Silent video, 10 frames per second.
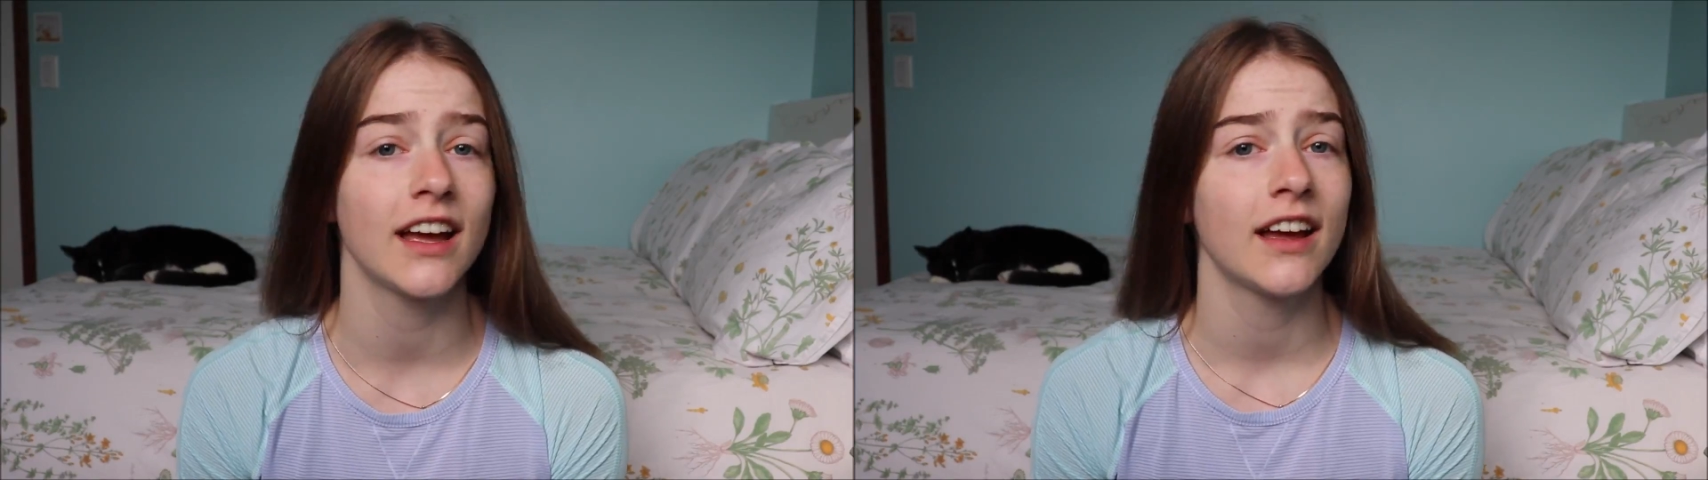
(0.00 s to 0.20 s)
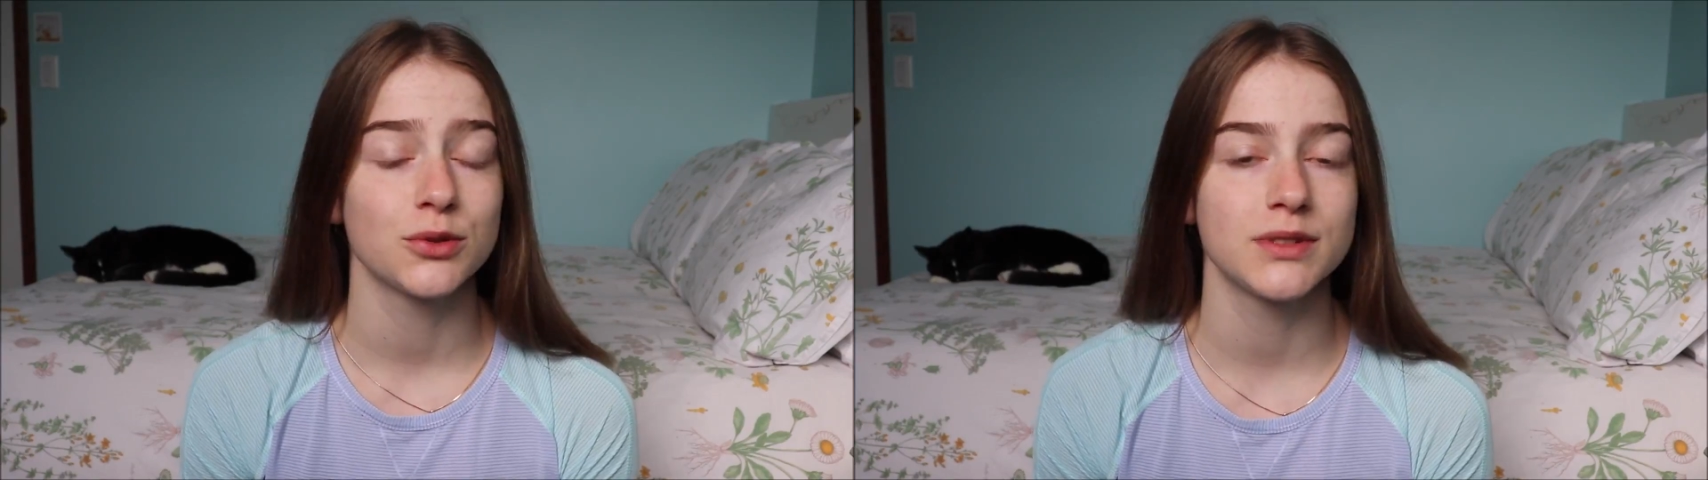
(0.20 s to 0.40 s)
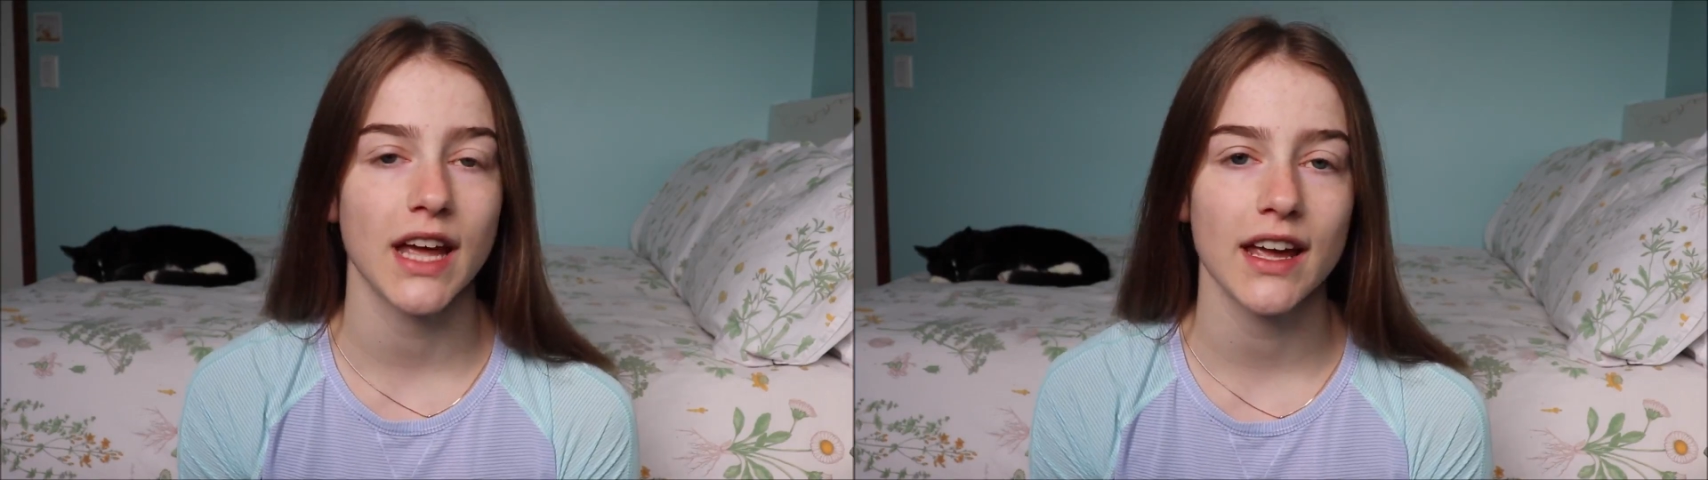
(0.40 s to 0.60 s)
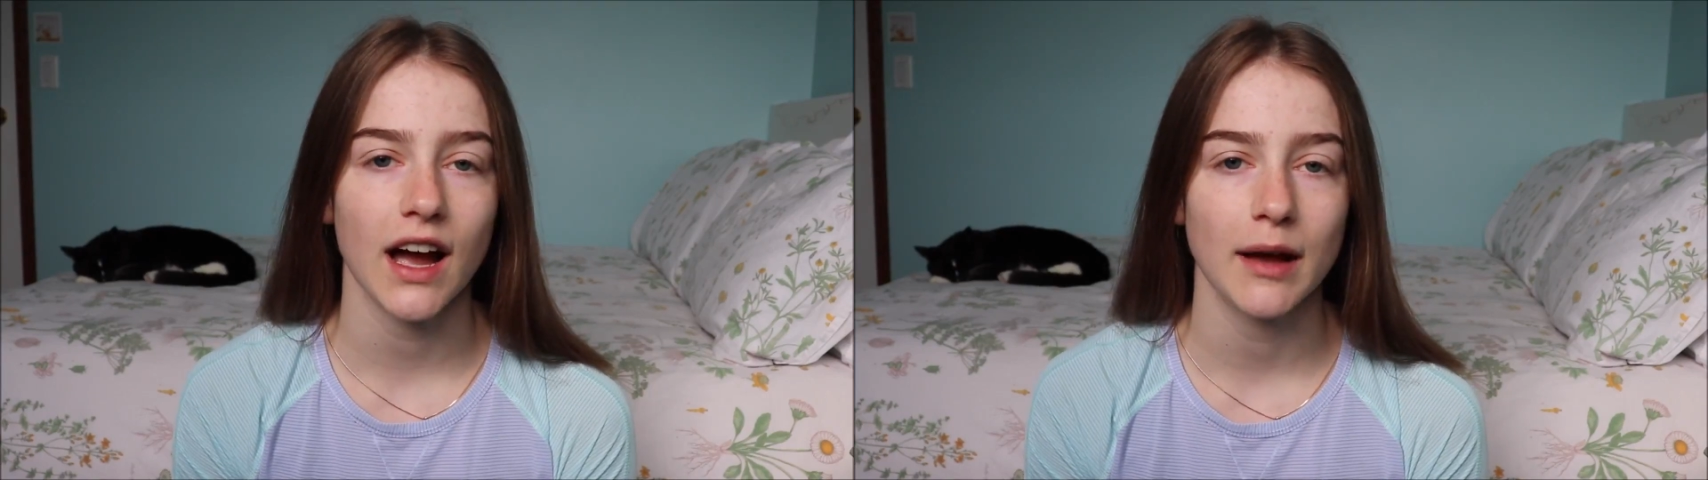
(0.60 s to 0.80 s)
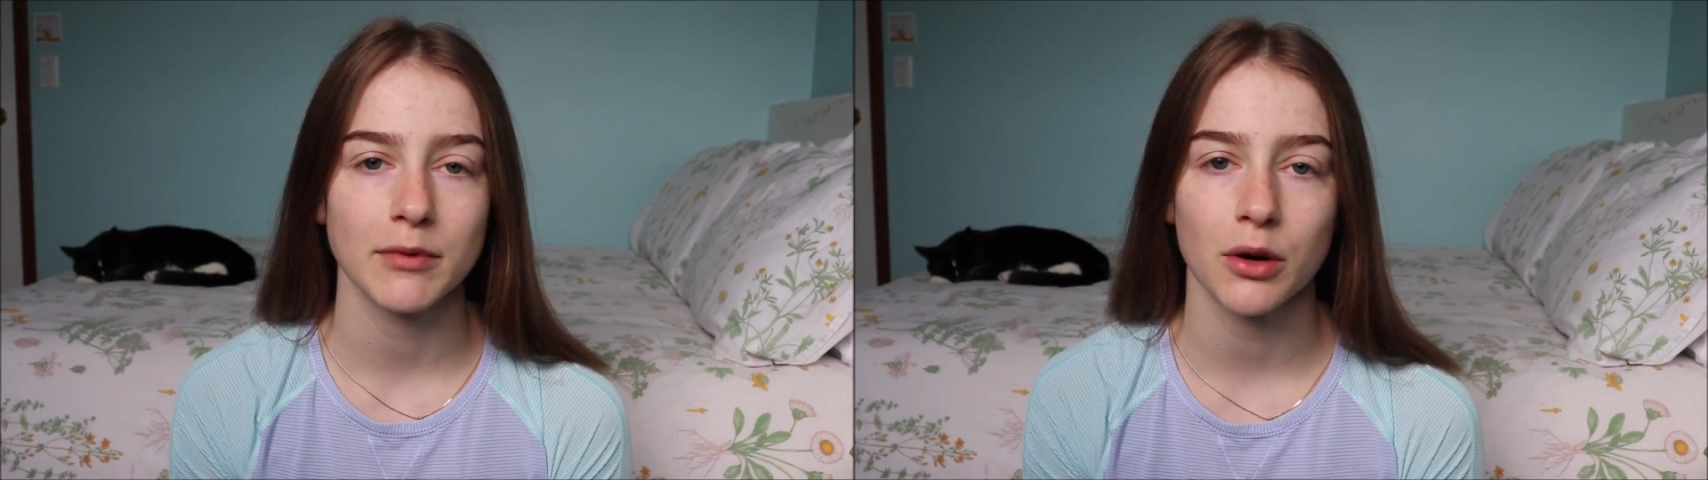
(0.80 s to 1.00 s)
today
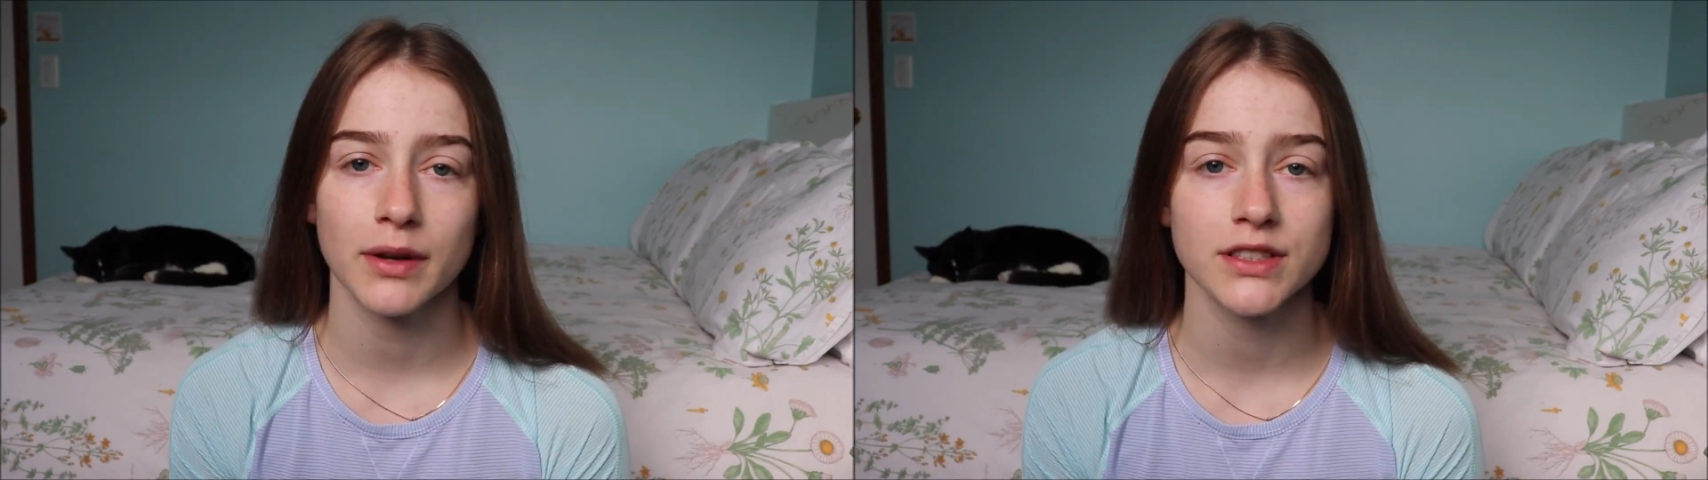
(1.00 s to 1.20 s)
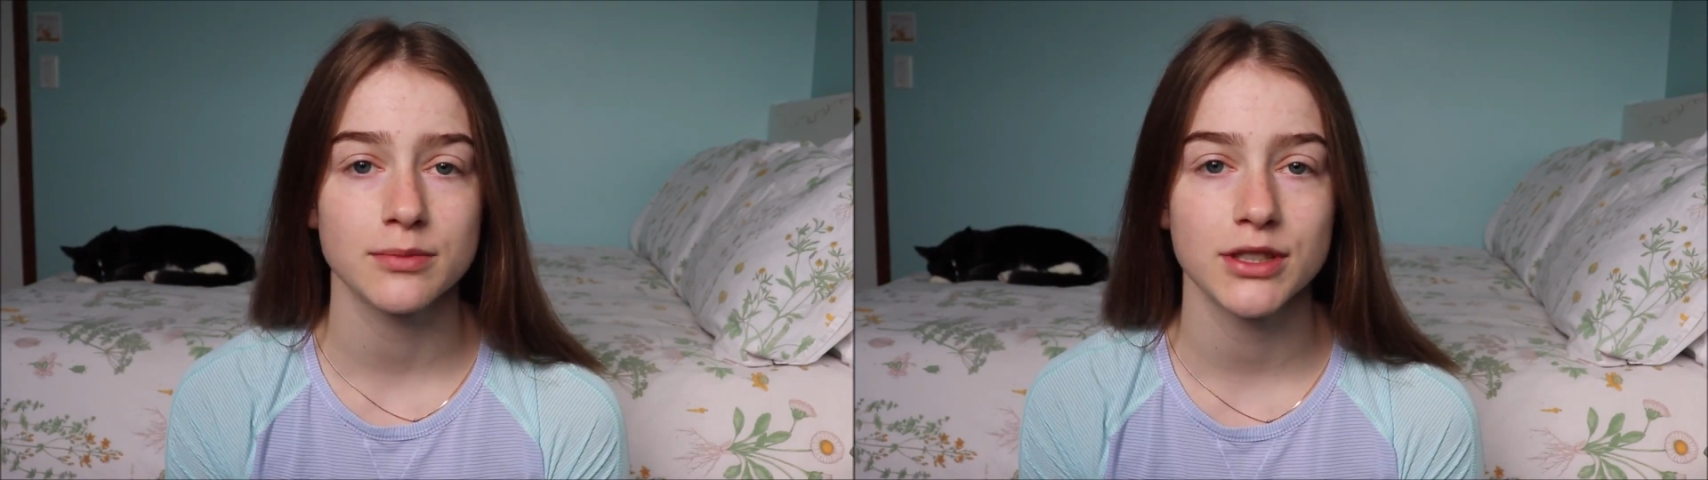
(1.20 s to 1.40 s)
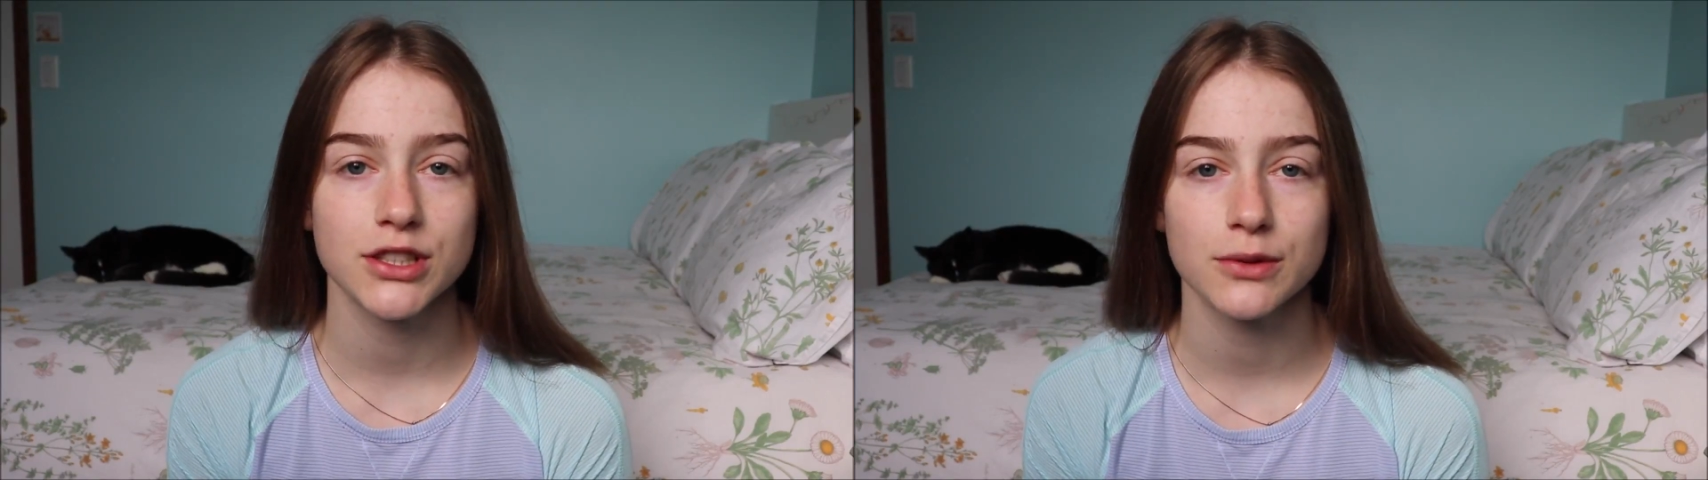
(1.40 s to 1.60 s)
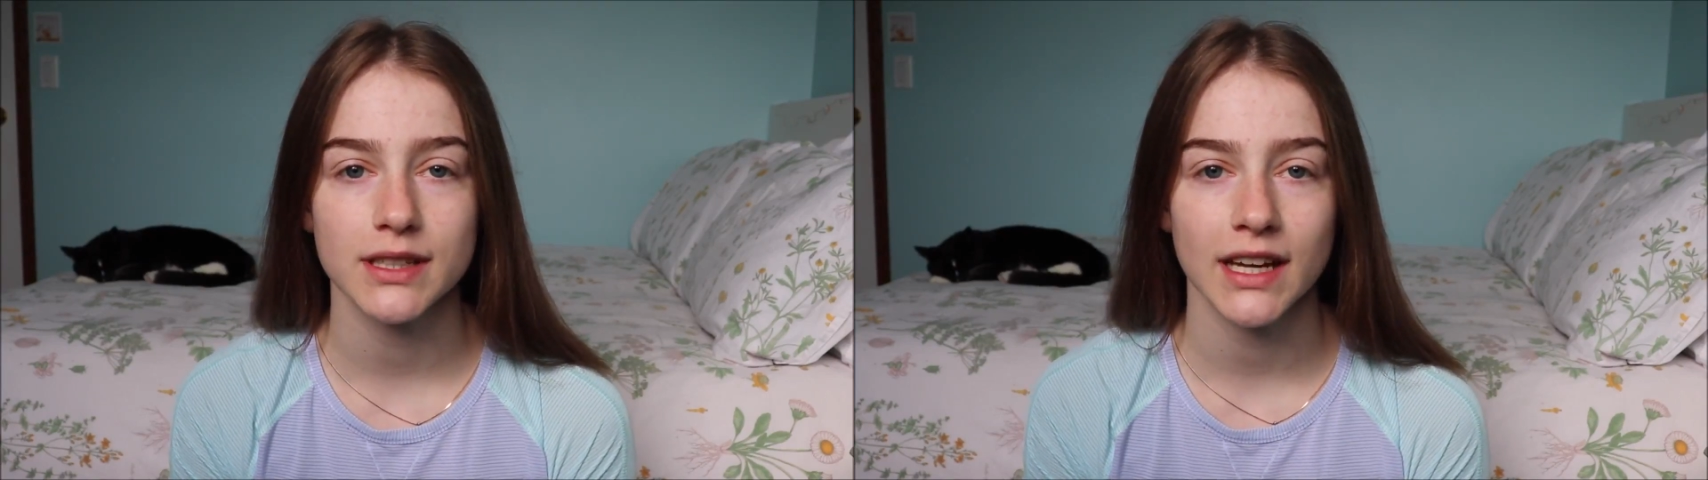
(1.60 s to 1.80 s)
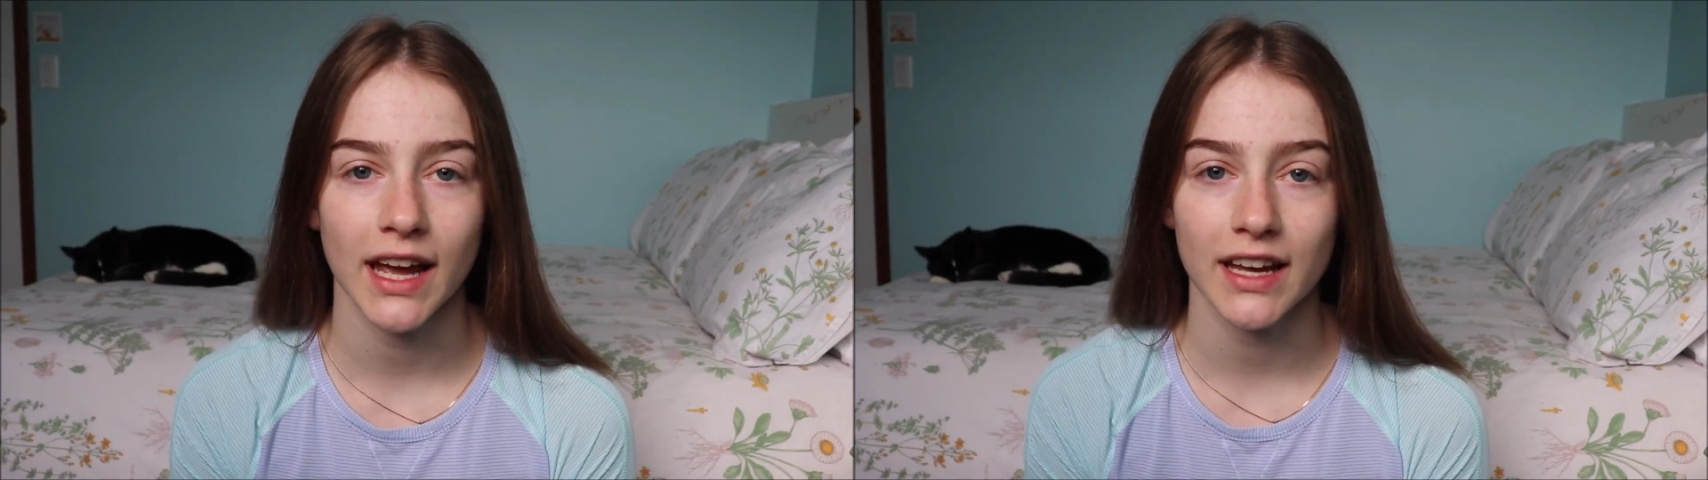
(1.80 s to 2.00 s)
I'm going to be
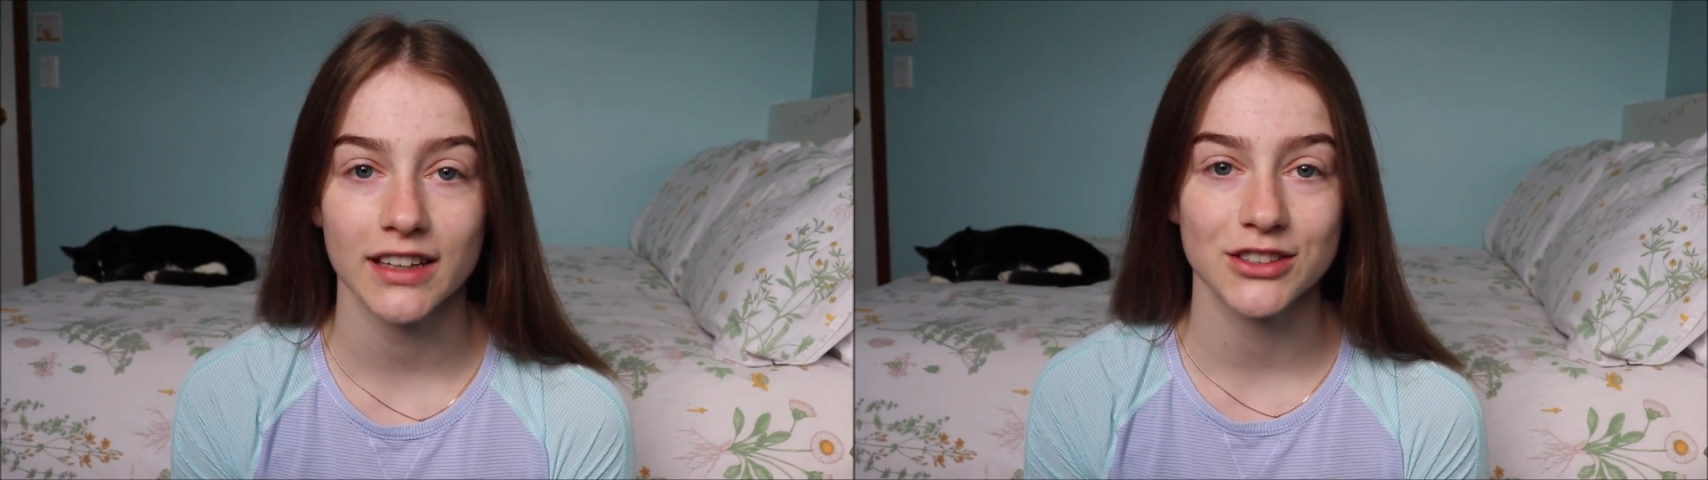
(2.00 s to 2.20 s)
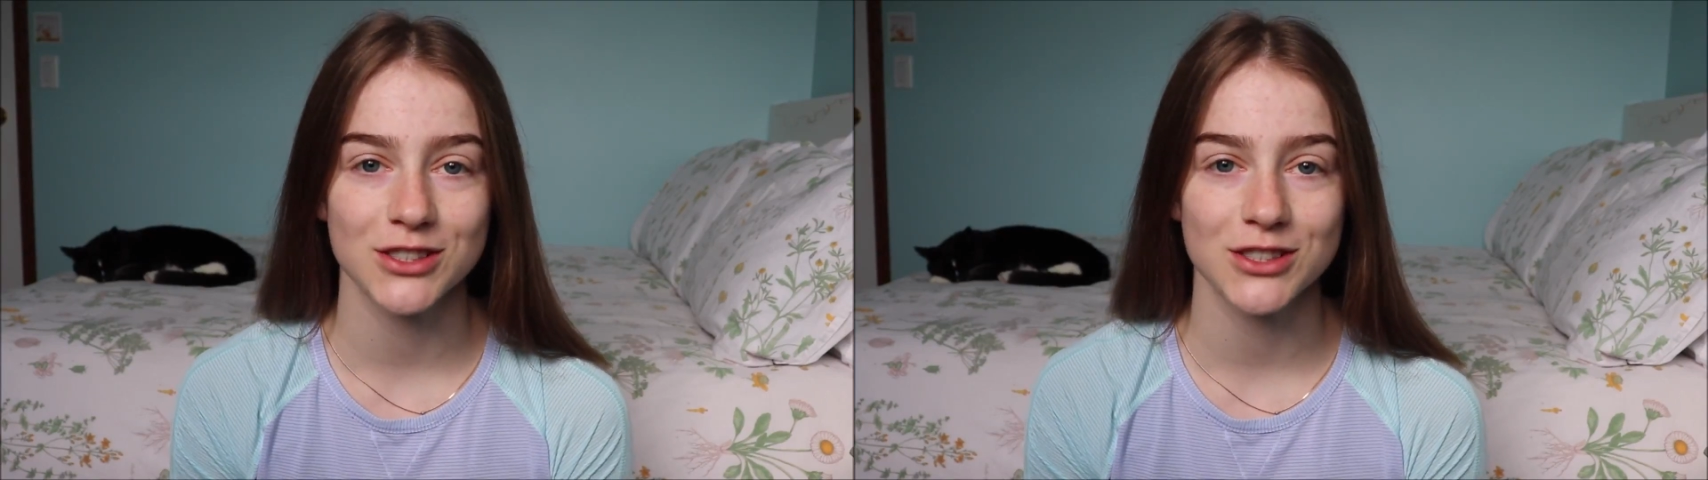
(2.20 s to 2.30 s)
doing a